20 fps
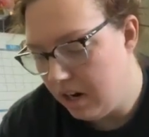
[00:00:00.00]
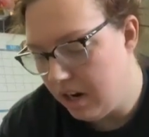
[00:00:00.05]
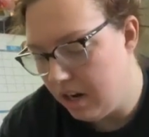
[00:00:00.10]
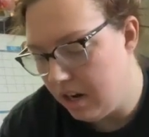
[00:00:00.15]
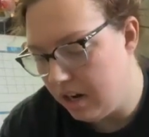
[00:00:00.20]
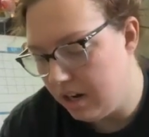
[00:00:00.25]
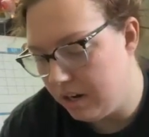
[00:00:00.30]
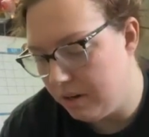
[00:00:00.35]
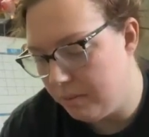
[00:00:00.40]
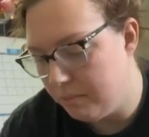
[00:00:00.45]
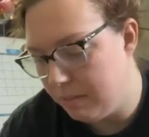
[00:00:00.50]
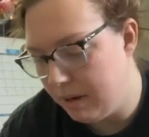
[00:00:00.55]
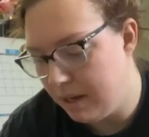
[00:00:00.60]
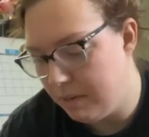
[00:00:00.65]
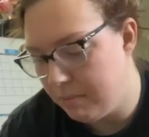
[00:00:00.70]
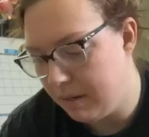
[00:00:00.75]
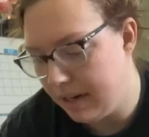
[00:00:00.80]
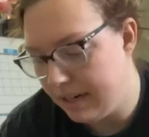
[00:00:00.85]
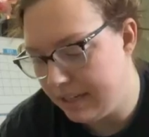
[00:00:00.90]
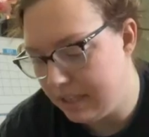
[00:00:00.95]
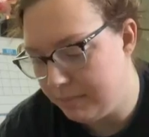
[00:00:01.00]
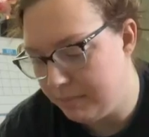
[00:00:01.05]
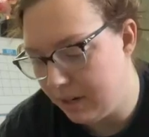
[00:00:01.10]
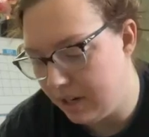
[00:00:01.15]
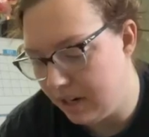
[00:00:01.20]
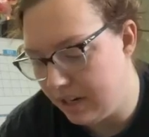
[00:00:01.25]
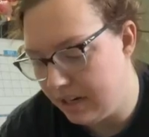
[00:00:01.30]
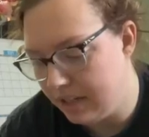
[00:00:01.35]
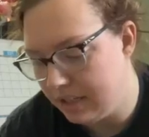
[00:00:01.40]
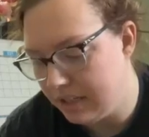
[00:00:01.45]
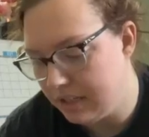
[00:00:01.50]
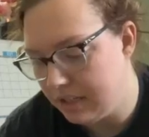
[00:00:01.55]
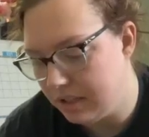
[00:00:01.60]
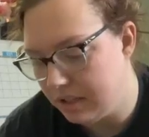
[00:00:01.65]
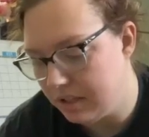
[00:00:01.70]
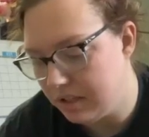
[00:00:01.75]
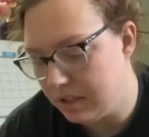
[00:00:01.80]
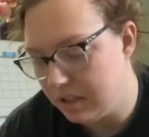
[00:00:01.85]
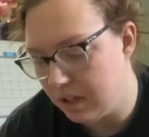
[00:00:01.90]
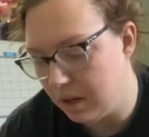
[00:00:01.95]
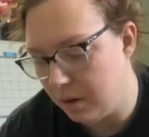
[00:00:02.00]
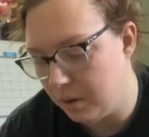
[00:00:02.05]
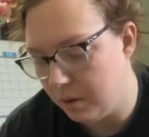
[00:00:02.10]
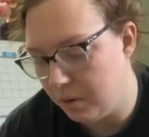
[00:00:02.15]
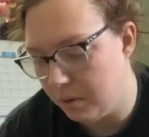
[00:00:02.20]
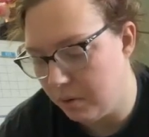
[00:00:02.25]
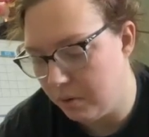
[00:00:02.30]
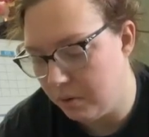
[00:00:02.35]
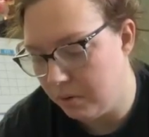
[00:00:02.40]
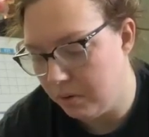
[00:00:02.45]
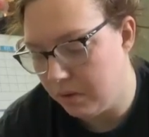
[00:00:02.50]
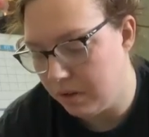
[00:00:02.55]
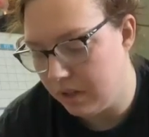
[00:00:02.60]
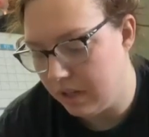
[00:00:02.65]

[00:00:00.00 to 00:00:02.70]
Um, in my experience. So,